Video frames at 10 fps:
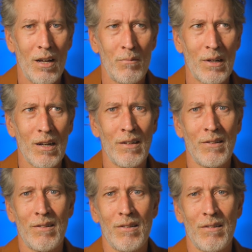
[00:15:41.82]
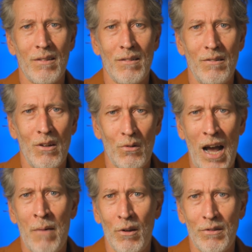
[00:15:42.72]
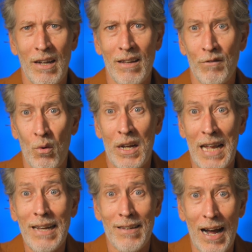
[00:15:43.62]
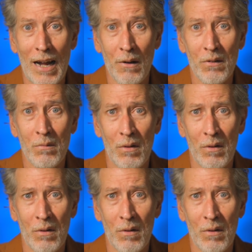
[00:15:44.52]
Because, you know, domino sets have 28 tiles,